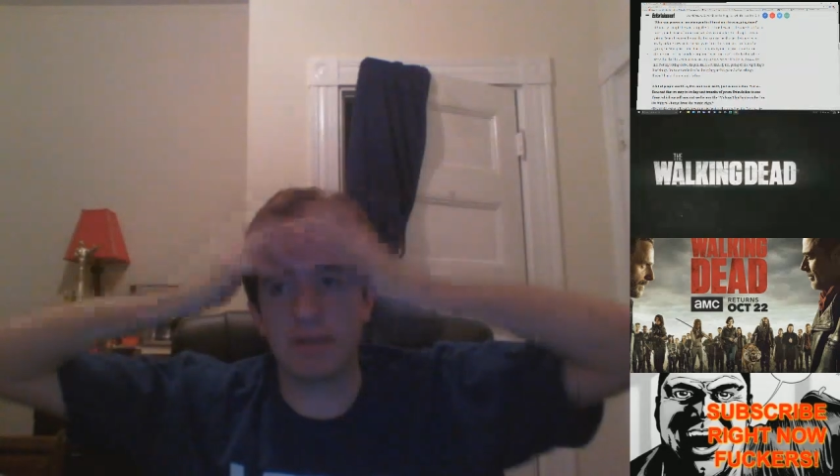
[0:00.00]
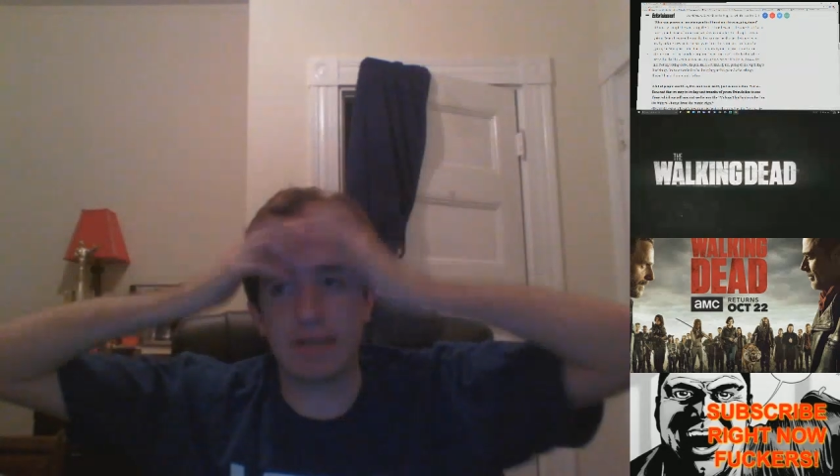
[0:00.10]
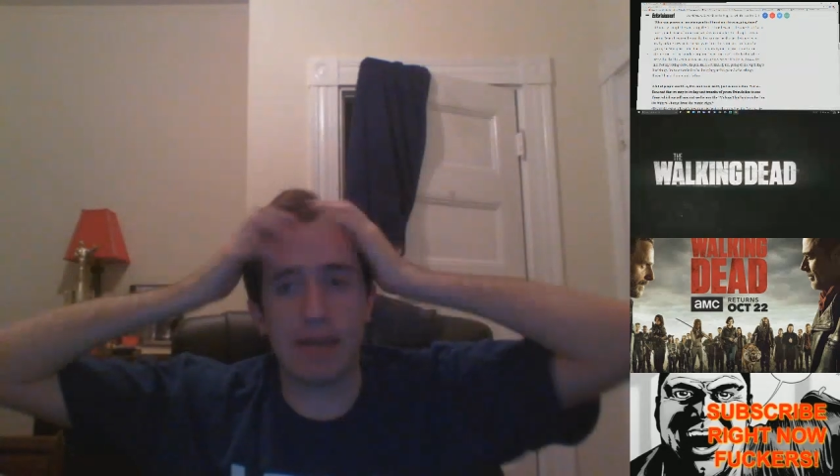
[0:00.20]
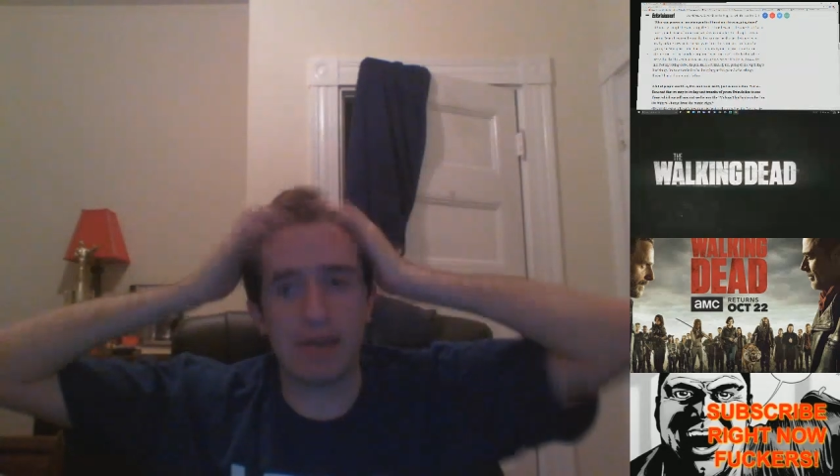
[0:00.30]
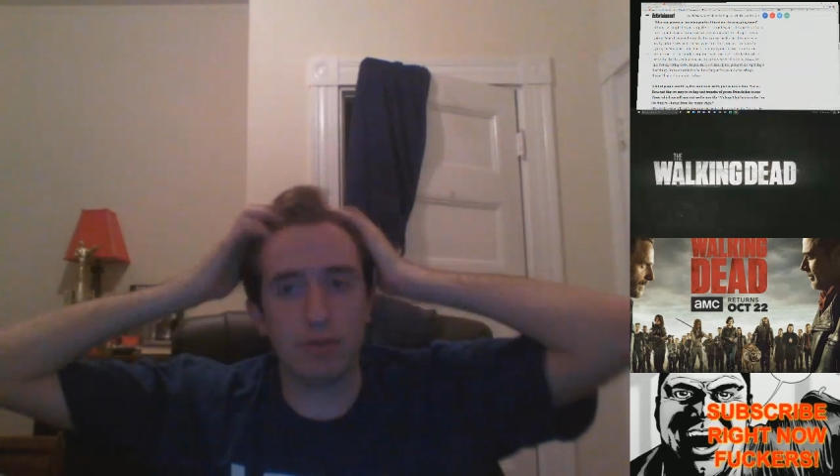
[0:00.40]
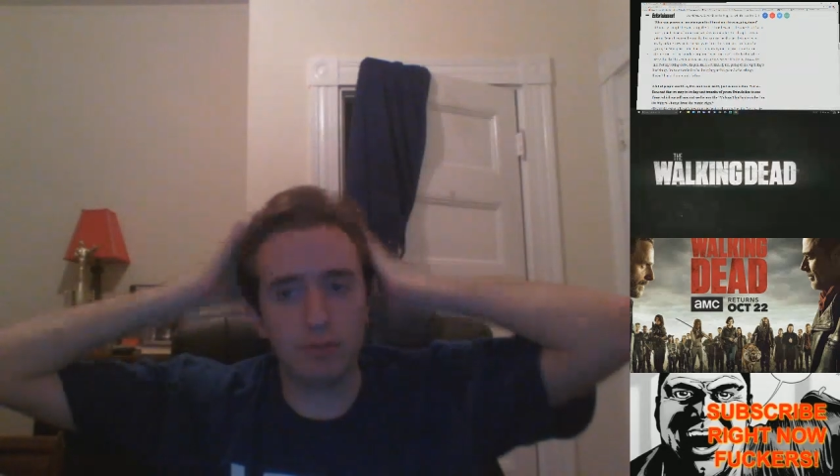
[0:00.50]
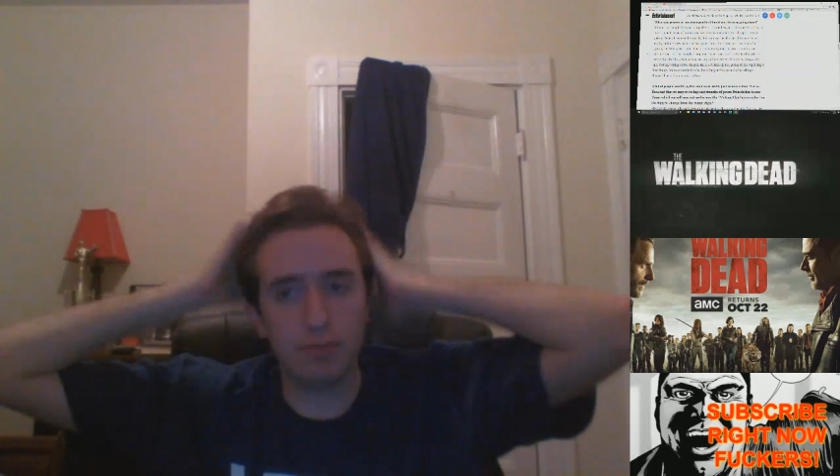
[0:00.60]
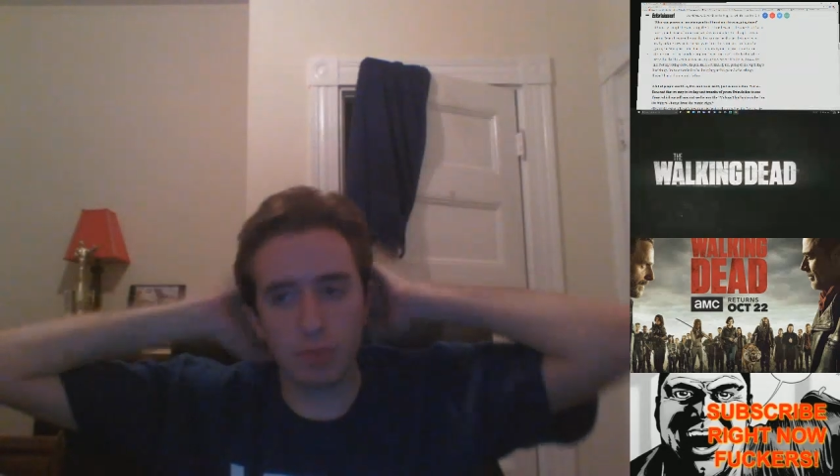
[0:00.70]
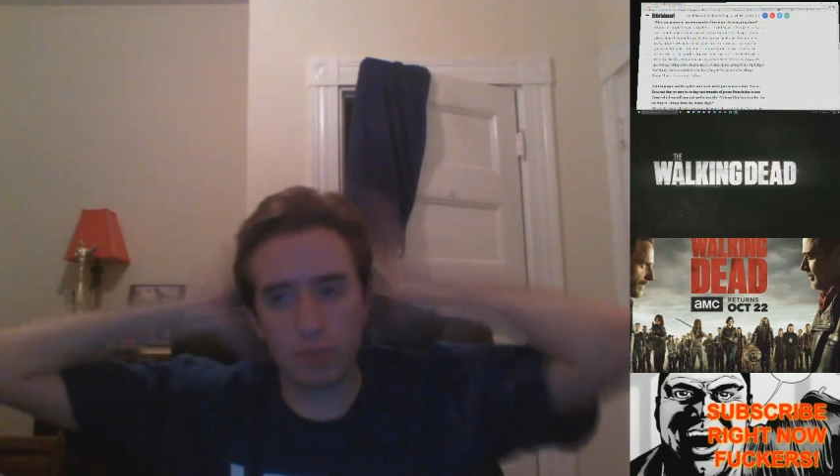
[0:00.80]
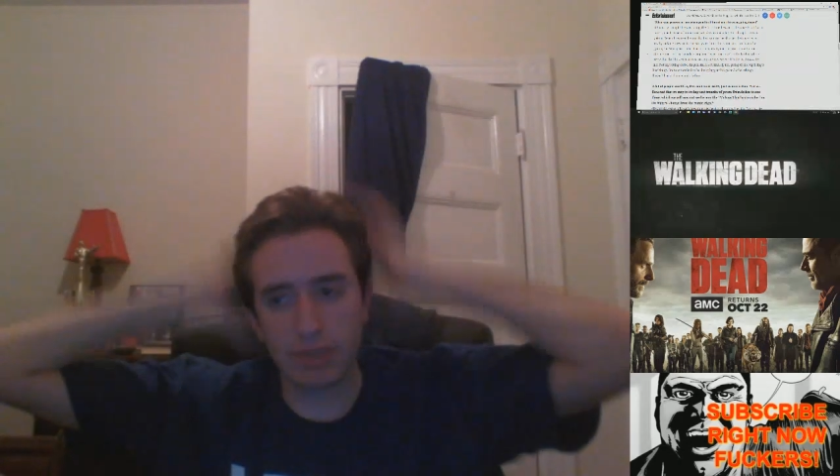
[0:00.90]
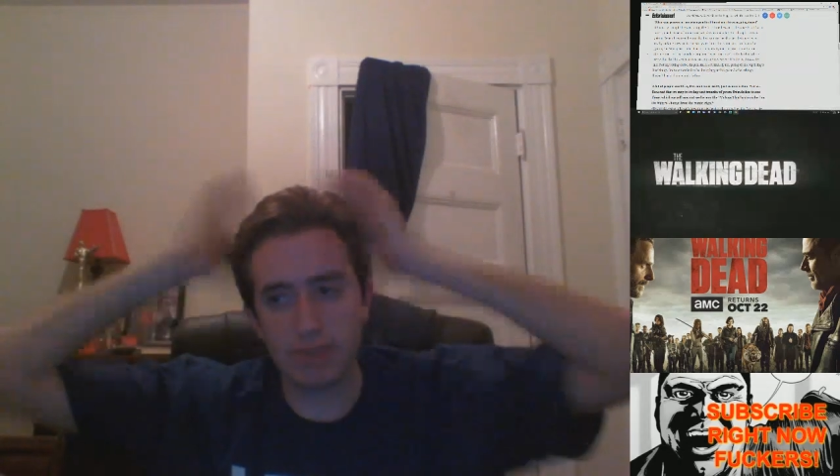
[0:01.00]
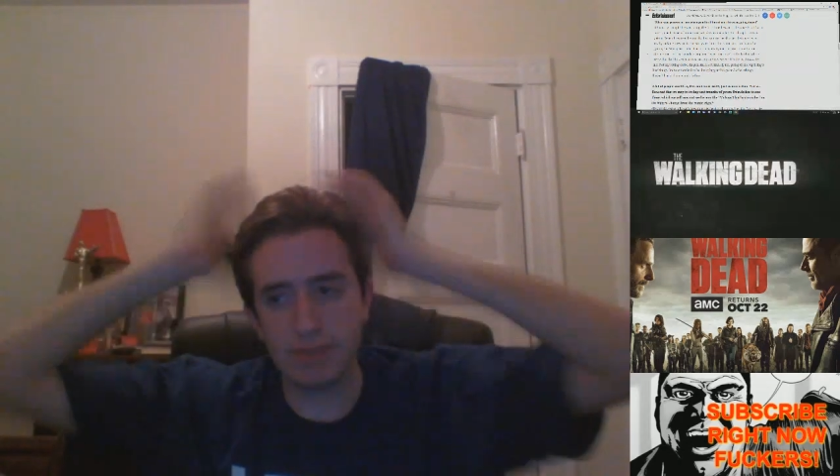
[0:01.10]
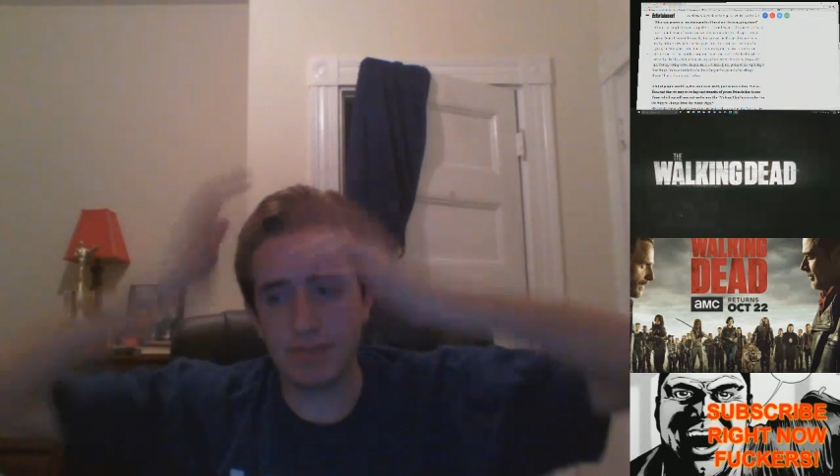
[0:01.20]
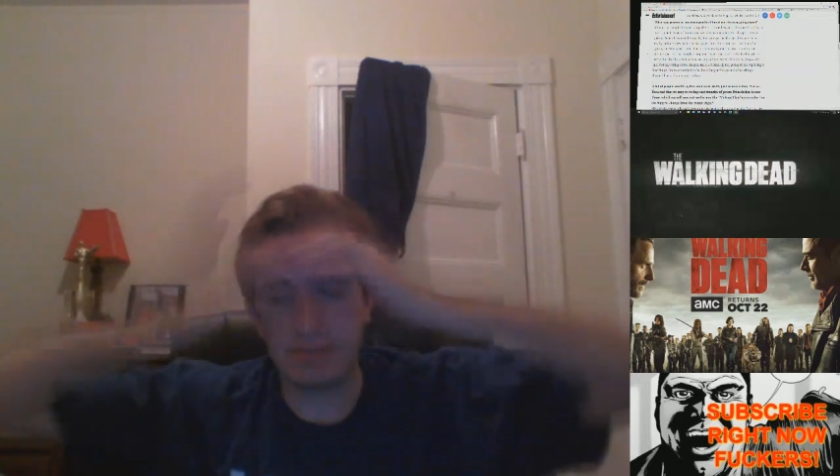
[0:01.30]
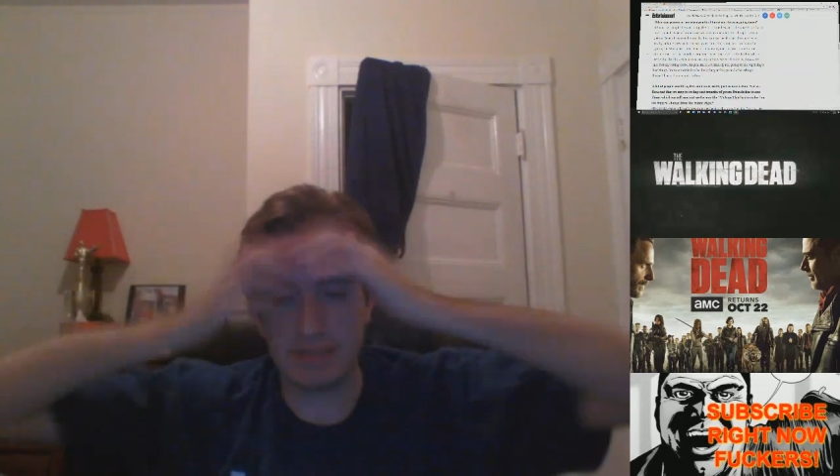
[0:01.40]
Carol?
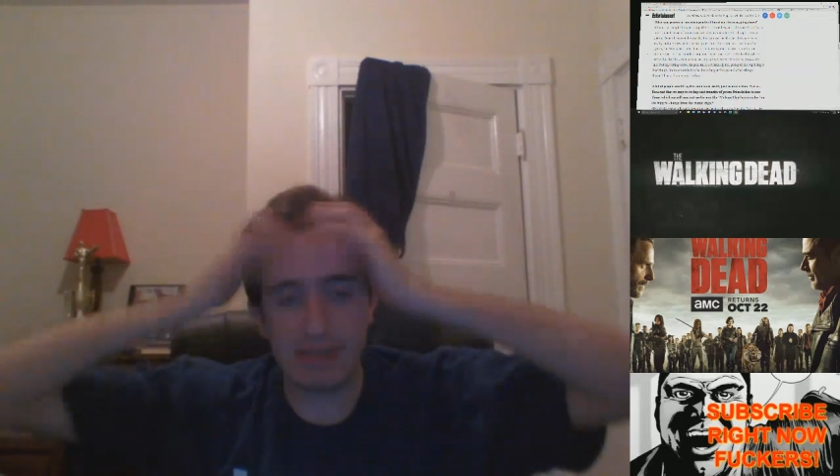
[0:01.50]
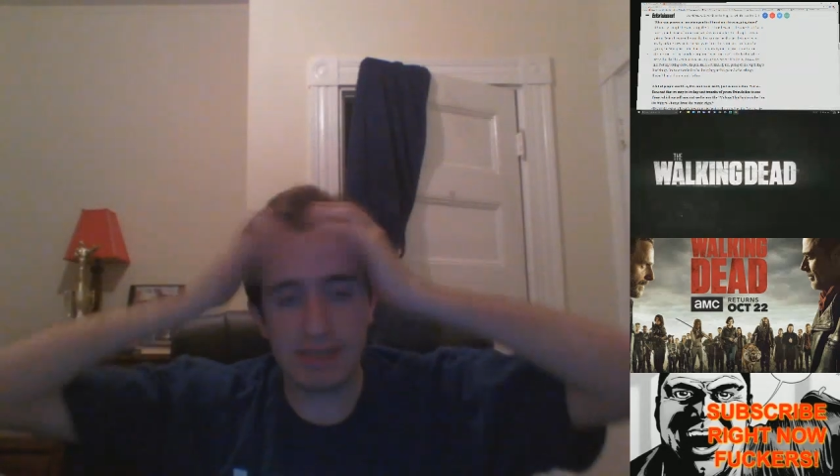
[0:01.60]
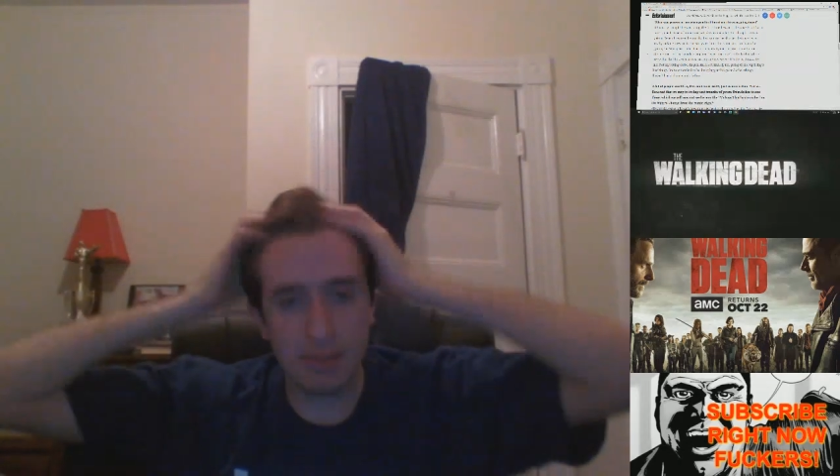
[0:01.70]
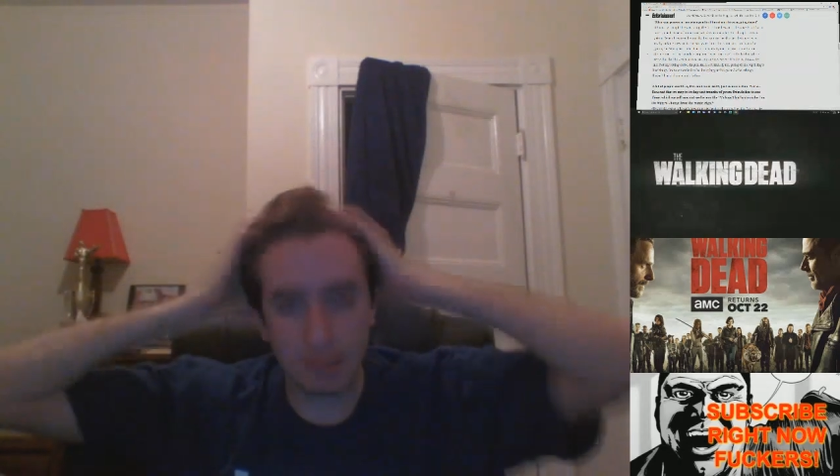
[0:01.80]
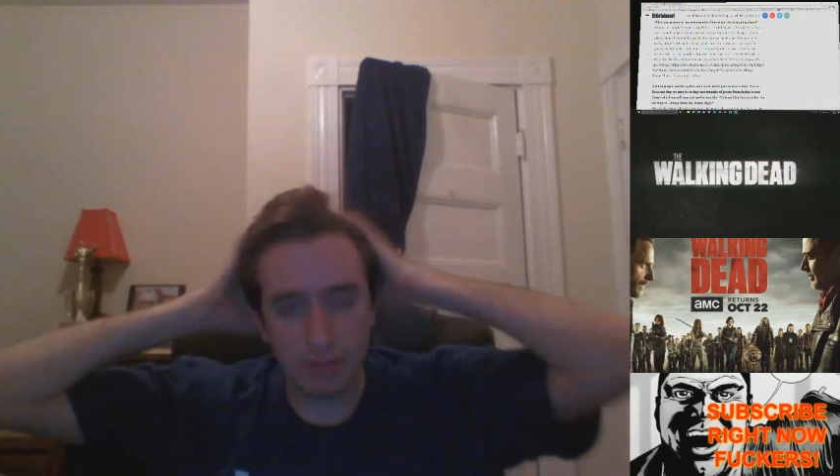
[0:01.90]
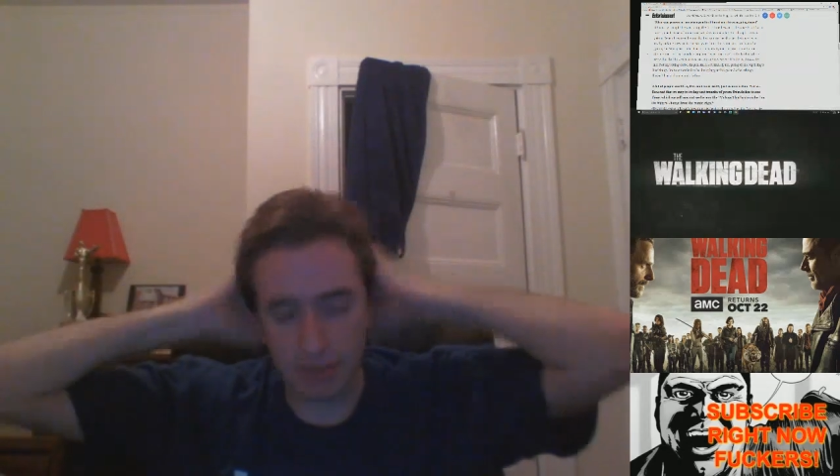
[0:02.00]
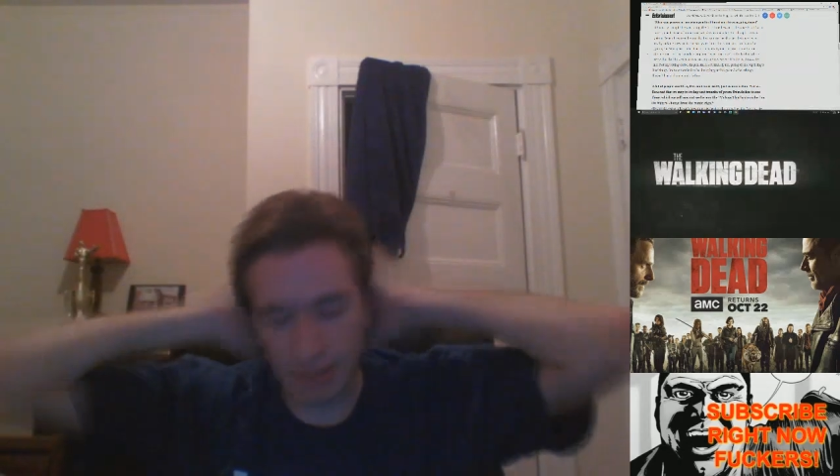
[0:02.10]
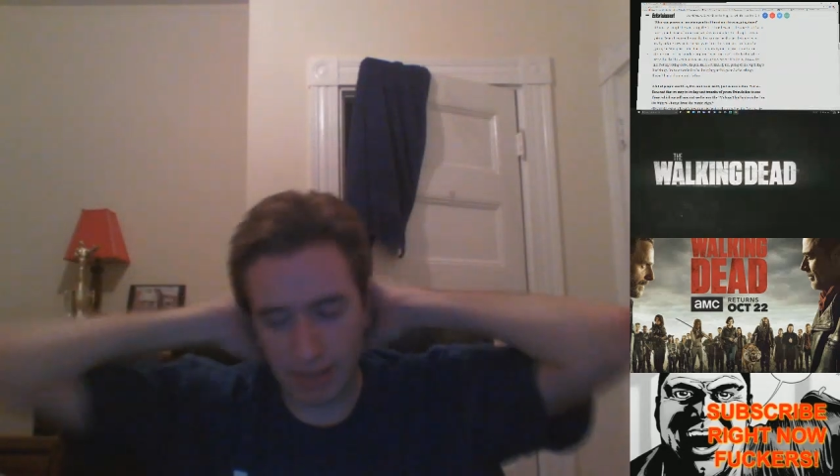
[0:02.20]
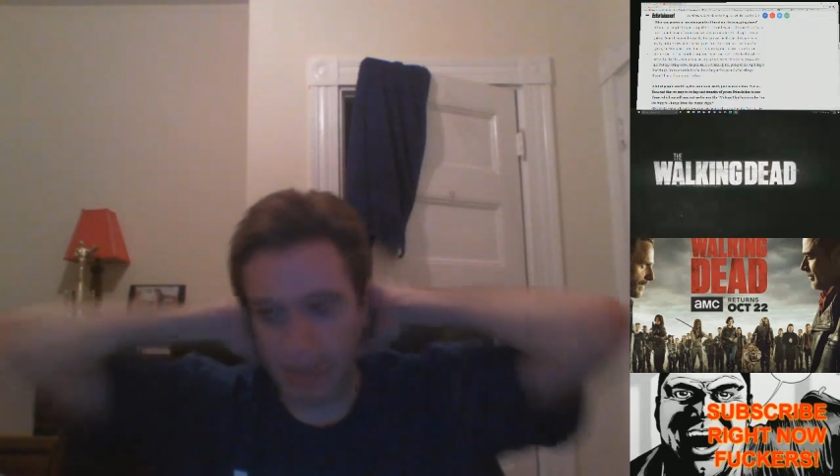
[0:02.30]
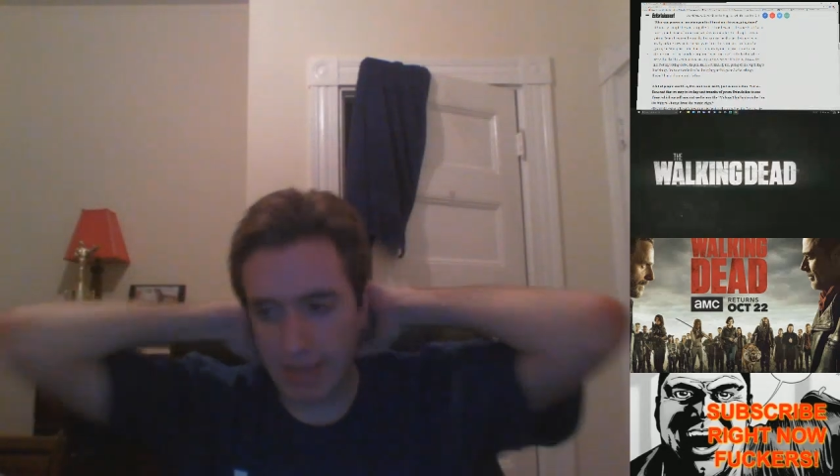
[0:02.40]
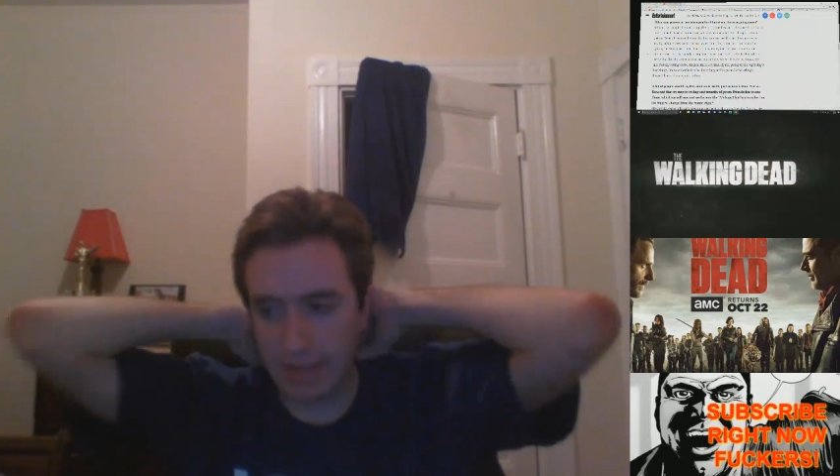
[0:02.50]
Morgan? Ezekiel? Like,